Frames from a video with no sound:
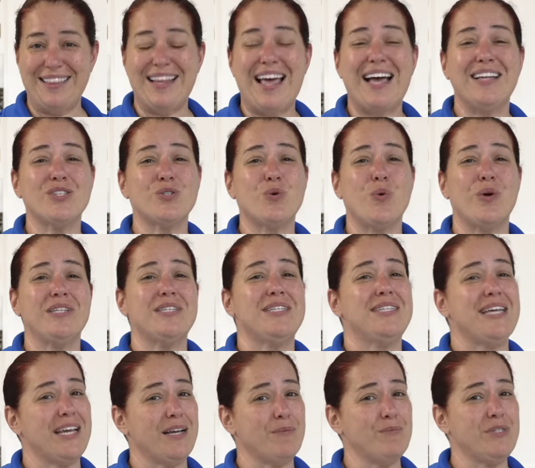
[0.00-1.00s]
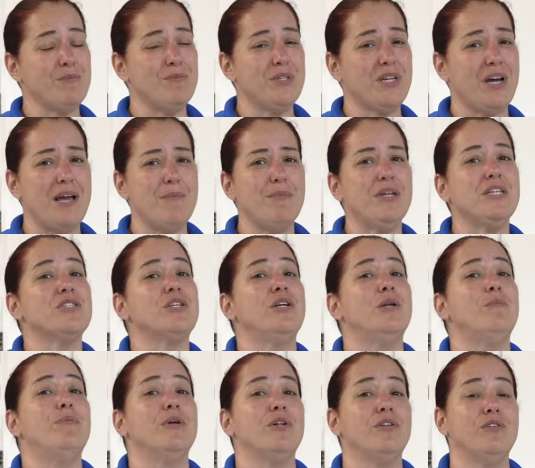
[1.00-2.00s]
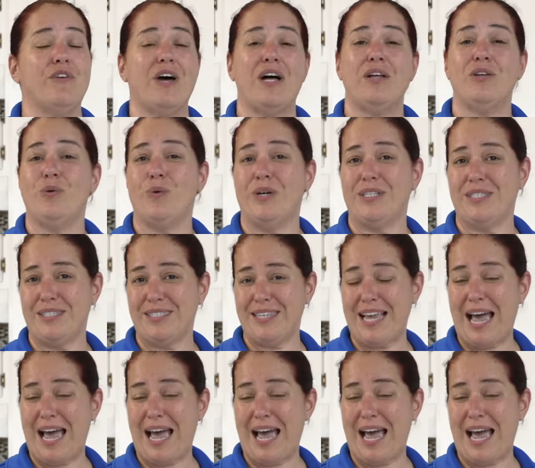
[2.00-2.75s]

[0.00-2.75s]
And that's going to take him some time, and it's going to build value as it's